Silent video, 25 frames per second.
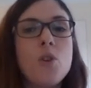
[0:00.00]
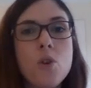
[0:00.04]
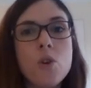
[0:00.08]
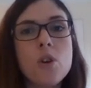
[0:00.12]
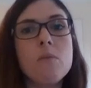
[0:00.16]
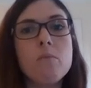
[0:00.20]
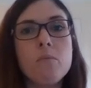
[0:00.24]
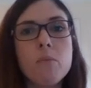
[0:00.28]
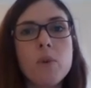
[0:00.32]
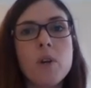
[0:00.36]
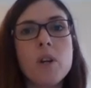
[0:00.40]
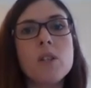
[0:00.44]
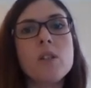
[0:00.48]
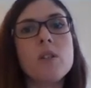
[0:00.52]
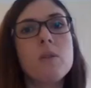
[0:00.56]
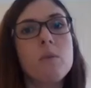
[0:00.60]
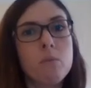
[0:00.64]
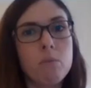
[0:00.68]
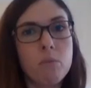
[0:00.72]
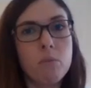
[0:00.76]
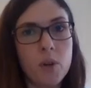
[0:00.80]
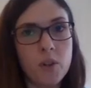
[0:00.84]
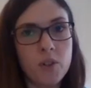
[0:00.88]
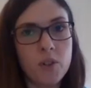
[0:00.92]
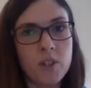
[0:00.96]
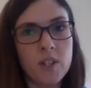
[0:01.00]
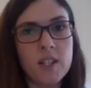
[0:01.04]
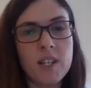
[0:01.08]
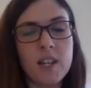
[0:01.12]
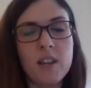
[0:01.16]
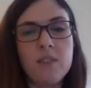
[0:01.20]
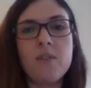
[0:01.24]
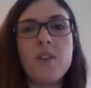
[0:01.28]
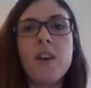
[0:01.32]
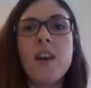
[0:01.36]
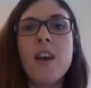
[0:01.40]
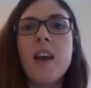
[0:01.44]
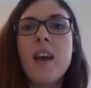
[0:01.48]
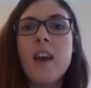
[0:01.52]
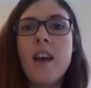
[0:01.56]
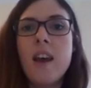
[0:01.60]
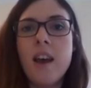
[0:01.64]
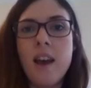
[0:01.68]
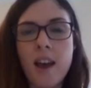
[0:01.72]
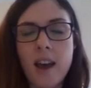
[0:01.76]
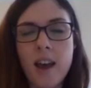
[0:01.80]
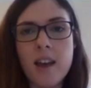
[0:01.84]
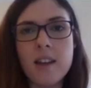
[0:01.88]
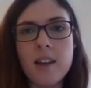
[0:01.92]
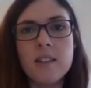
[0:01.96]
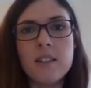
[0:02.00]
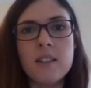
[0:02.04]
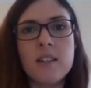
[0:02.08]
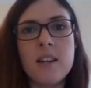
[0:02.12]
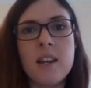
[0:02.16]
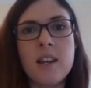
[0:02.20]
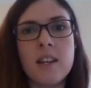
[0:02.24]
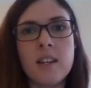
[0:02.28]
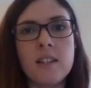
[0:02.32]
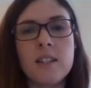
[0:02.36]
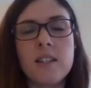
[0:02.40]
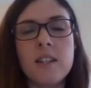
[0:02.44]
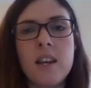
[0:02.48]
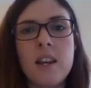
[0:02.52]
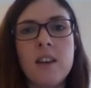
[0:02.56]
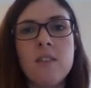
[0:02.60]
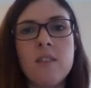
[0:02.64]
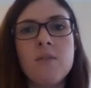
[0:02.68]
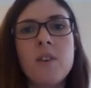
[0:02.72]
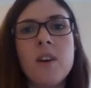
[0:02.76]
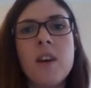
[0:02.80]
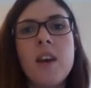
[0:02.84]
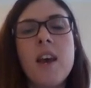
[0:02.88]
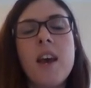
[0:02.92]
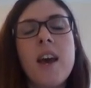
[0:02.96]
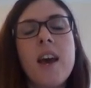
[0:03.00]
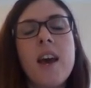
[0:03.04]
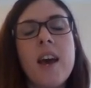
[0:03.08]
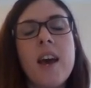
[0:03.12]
you can put positive and negative